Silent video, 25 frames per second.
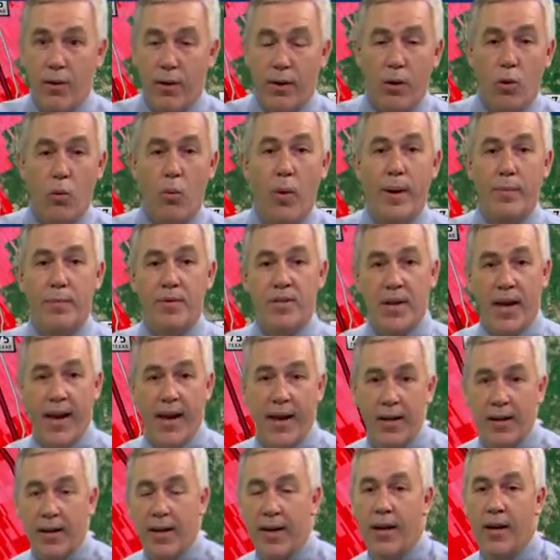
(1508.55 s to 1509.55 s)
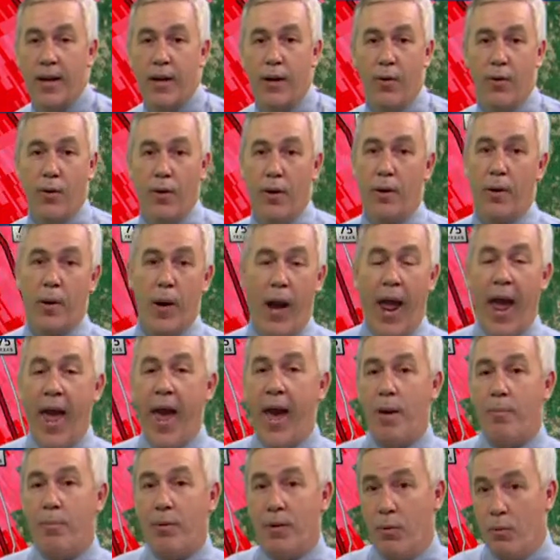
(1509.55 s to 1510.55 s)
or on our website or on our
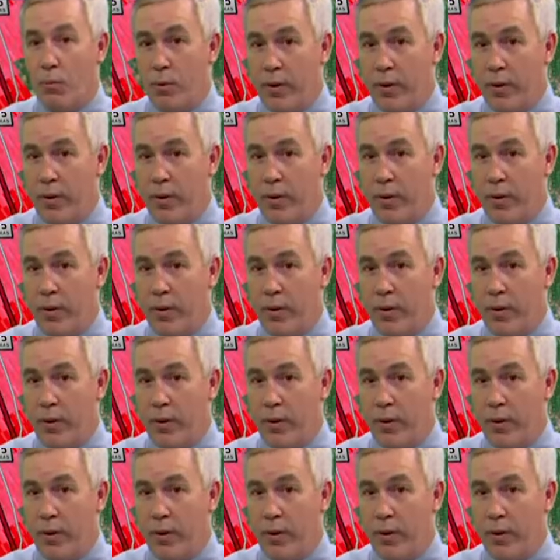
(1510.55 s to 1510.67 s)
app,